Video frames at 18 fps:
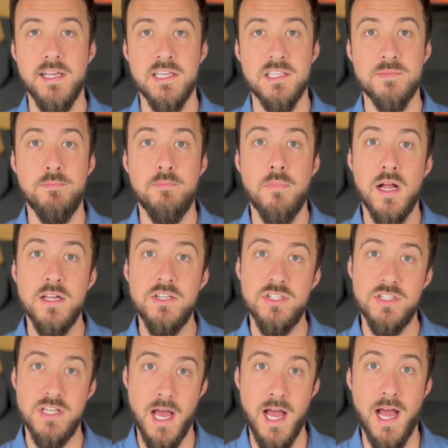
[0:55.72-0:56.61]
as
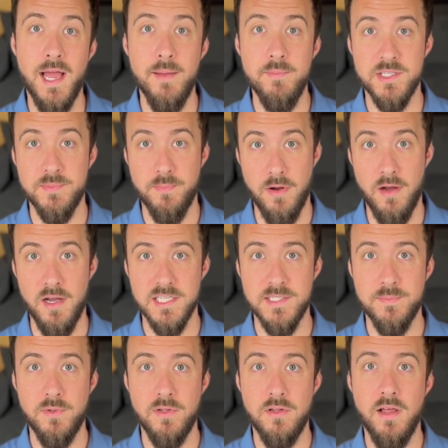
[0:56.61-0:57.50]
much time as
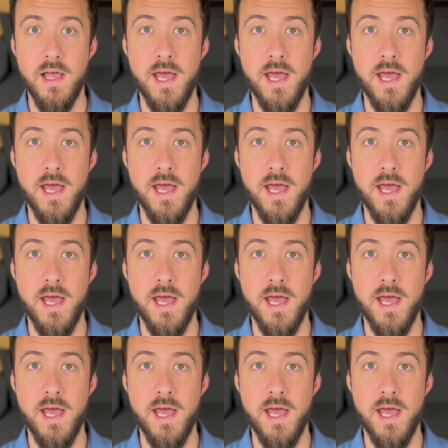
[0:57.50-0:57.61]
possible